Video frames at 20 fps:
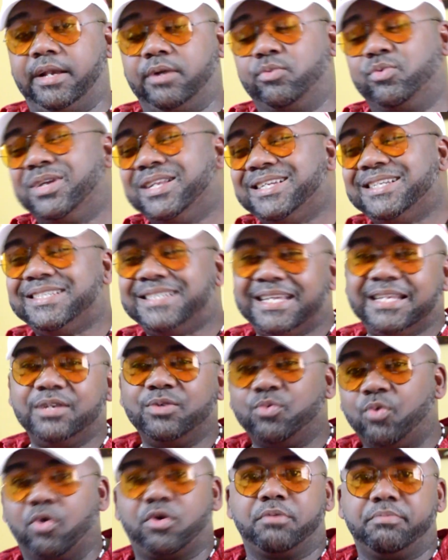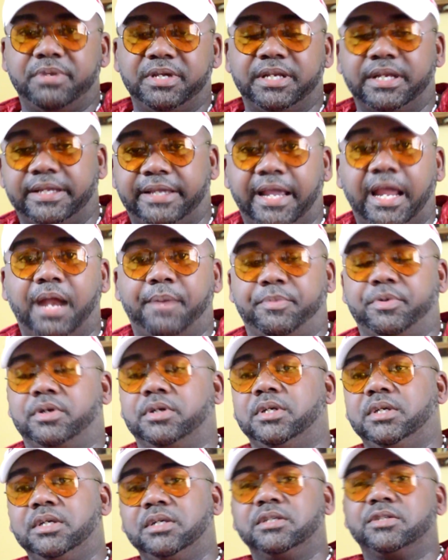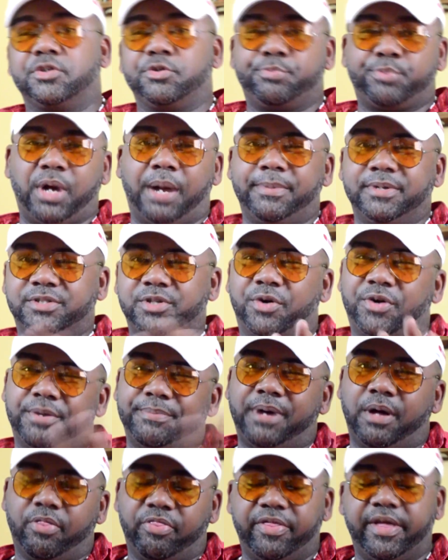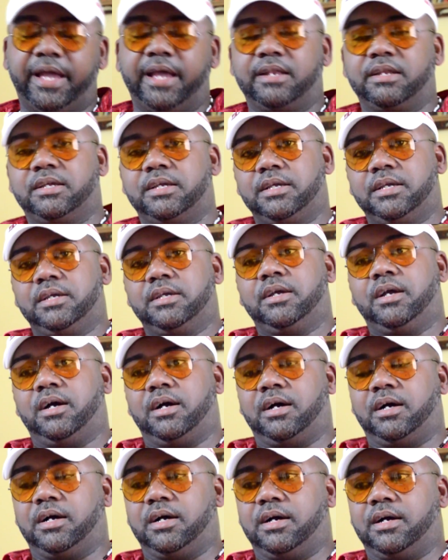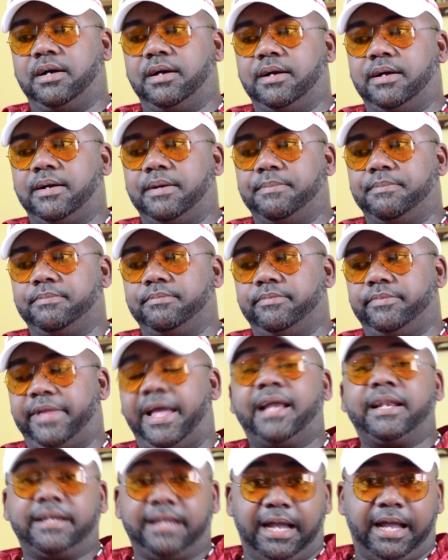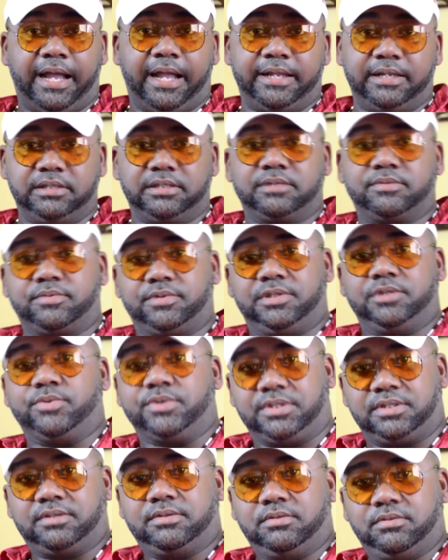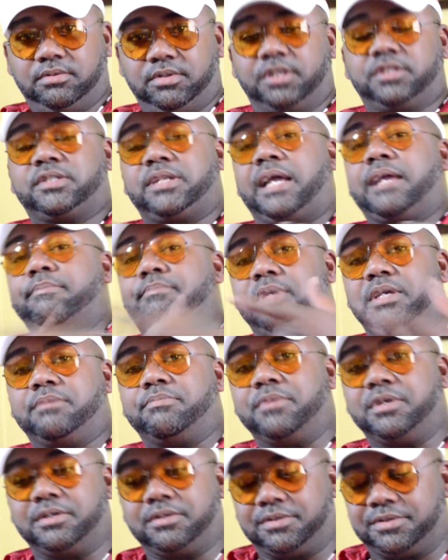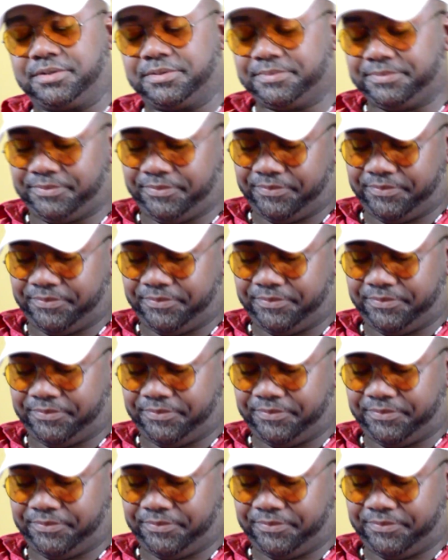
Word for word: and really didn't want to be in the camera. So you're probably talking about that uh, that guy who looks like Meek Mills.